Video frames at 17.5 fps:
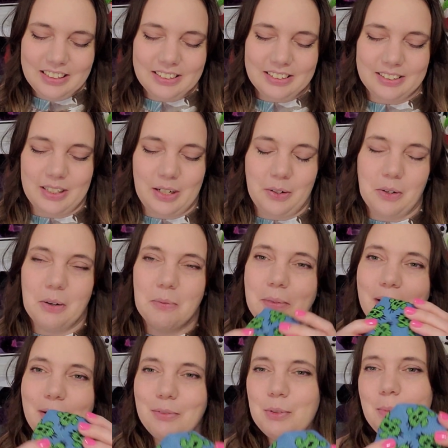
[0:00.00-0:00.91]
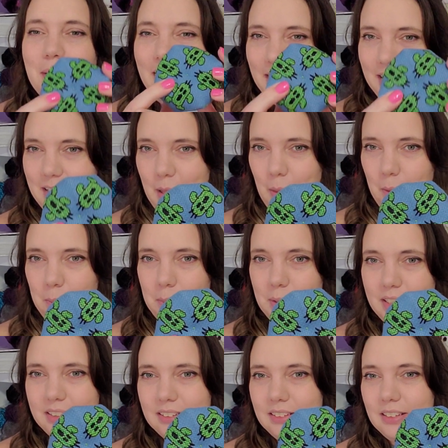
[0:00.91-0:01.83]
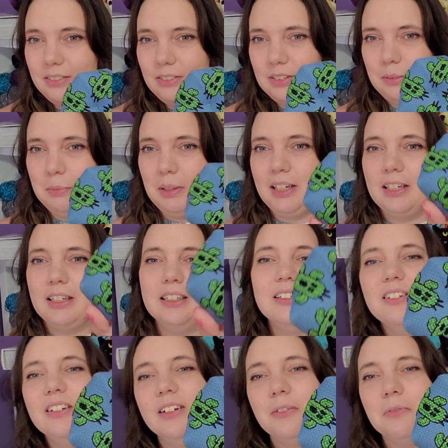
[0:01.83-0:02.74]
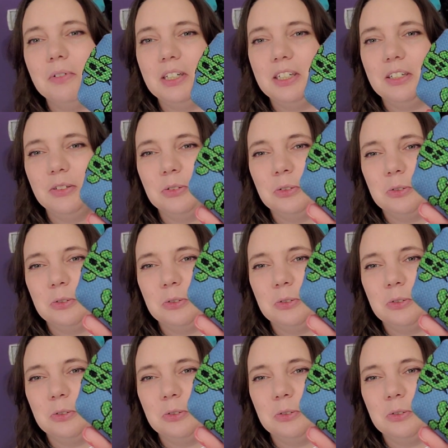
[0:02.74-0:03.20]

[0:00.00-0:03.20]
So I'm gonna have to make another one to make a video